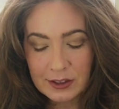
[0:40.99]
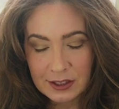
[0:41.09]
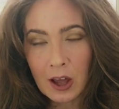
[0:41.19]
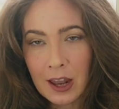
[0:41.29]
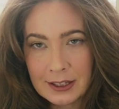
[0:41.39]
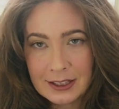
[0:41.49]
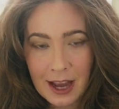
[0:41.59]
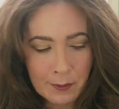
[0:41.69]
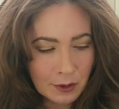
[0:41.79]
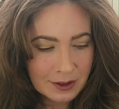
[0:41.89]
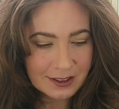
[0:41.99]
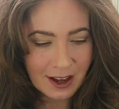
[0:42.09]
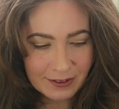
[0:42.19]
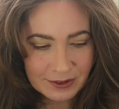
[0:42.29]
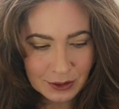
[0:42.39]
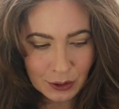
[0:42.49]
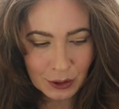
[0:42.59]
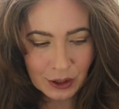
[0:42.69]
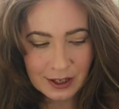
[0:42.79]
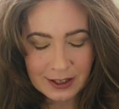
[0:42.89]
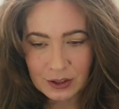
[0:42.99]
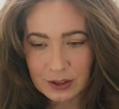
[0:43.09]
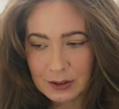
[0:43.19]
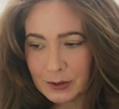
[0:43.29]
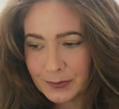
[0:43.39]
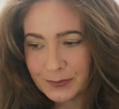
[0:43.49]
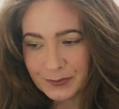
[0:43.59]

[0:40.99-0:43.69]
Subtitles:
decided to come on this afternoon and just